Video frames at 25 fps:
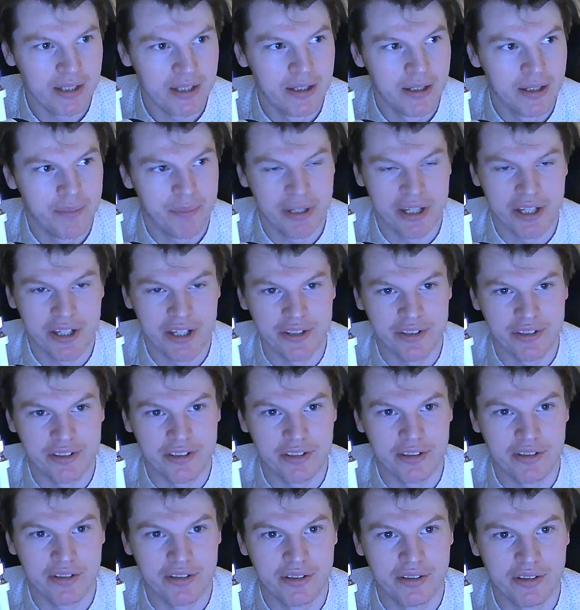because
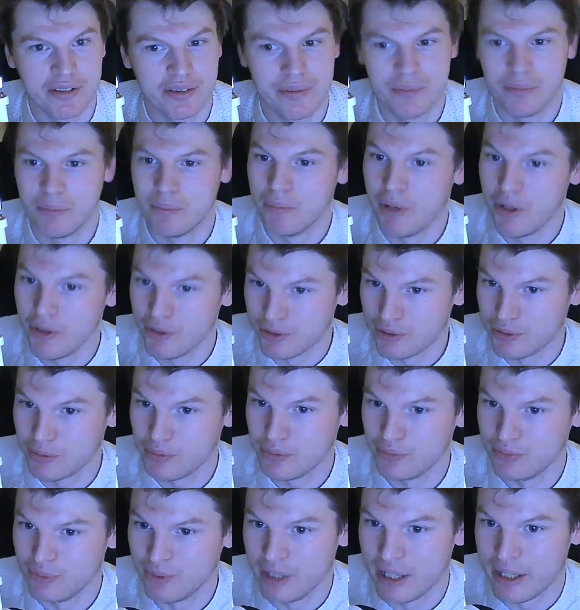most,
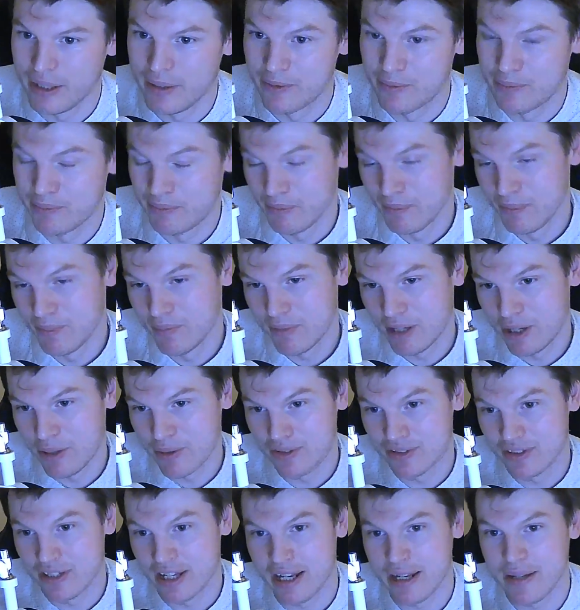and I would
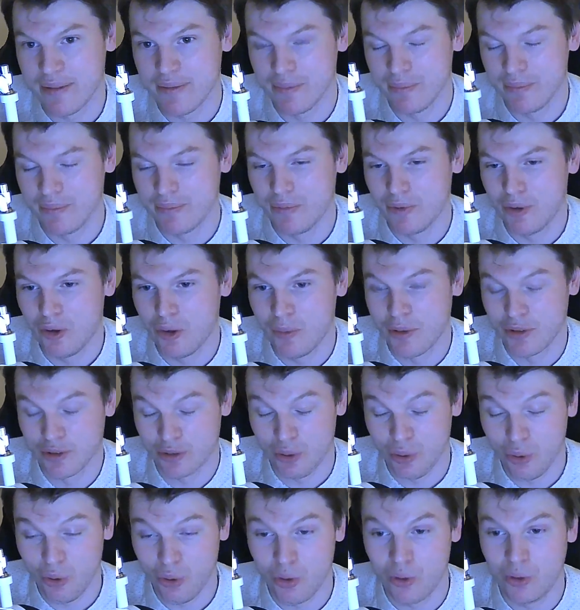say almost
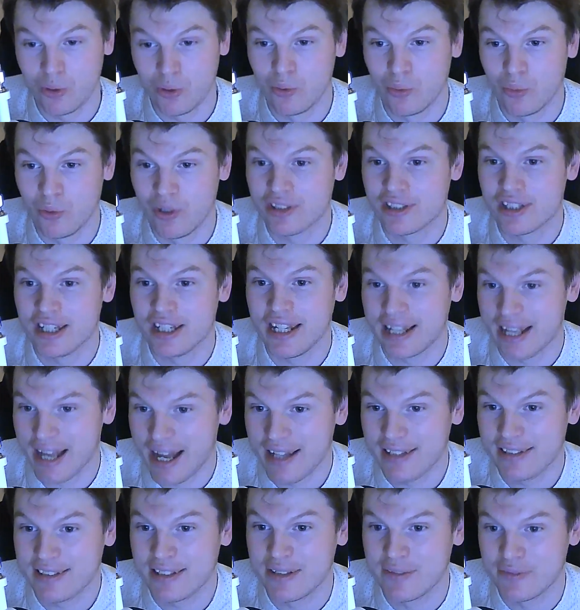all, whiskey
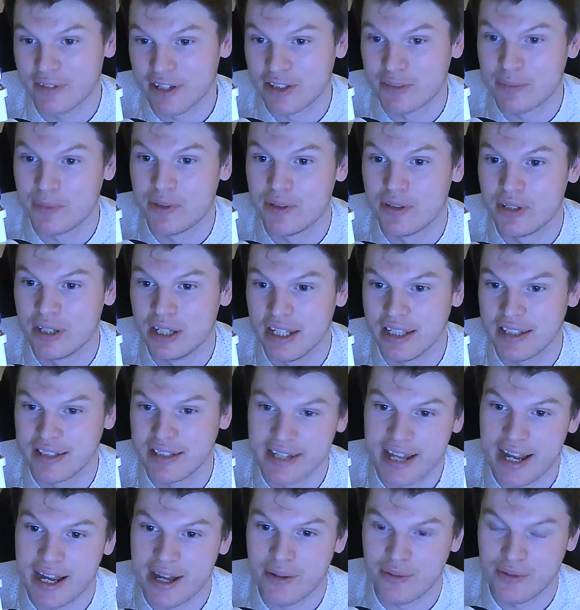cask investment is
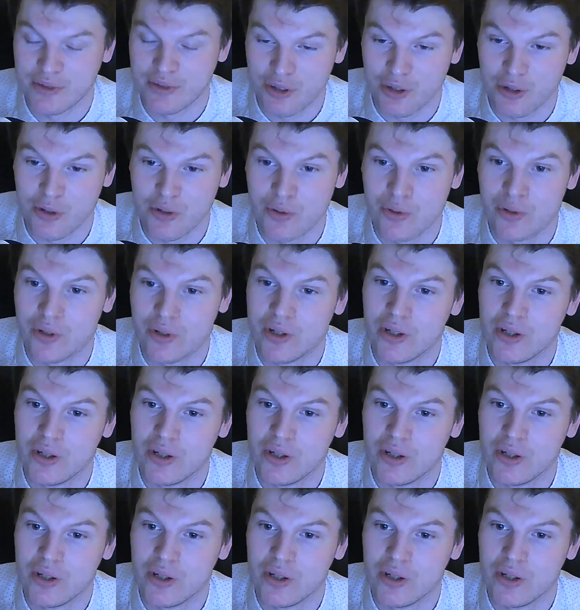down to